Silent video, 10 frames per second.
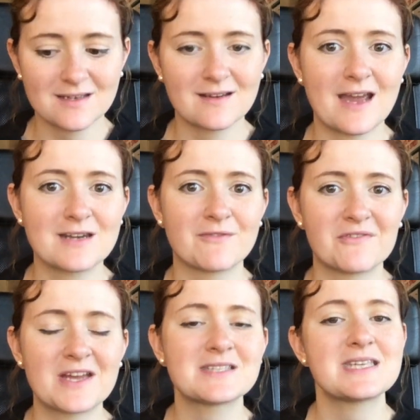kind of
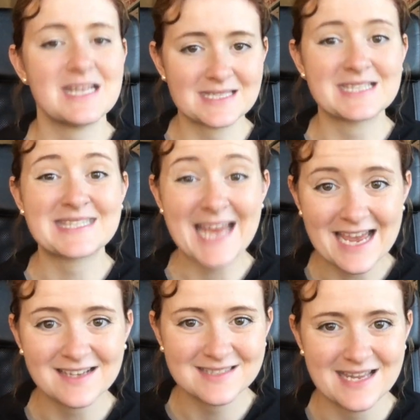event is a
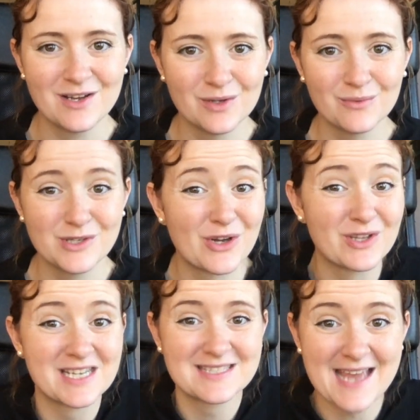tag sale. We
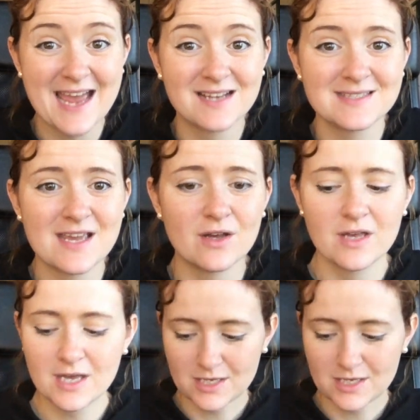call it a tag sale.